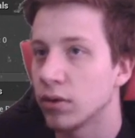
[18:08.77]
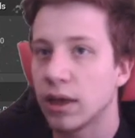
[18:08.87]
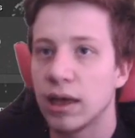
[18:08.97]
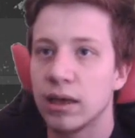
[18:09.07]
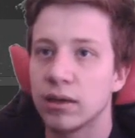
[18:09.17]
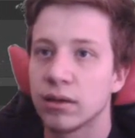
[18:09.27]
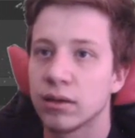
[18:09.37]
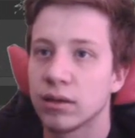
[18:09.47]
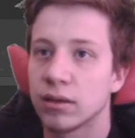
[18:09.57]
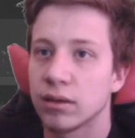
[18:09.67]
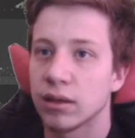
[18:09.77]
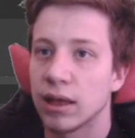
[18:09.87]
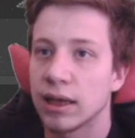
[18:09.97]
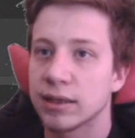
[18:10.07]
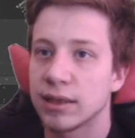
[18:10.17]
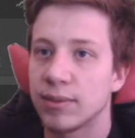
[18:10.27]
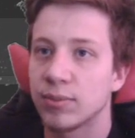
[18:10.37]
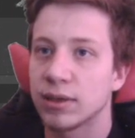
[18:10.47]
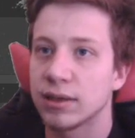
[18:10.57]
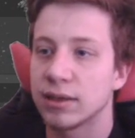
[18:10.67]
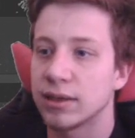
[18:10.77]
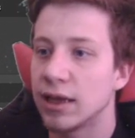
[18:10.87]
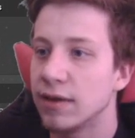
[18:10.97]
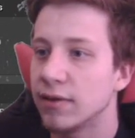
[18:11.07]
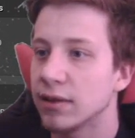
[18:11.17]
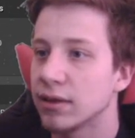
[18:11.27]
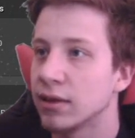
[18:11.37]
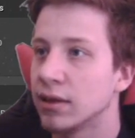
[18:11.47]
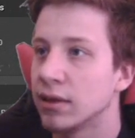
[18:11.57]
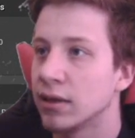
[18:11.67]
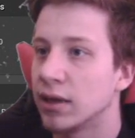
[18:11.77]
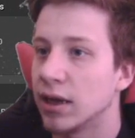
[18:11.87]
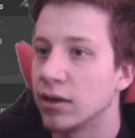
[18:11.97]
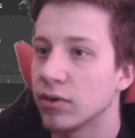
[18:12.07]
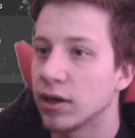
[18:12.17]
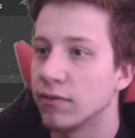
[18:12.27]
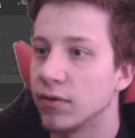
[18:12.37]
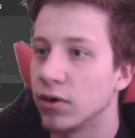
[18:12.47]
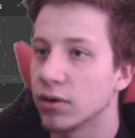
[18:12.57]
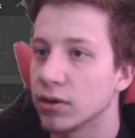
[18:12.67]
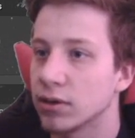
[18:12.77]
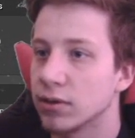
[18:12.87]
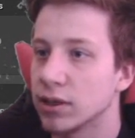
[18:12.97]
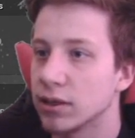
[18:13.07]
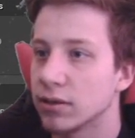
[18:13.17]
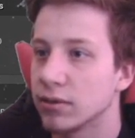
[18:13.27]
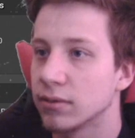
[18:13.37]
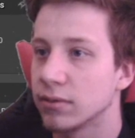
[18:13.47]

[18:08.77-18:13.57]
Okay, accept, save it, and you can walk on it.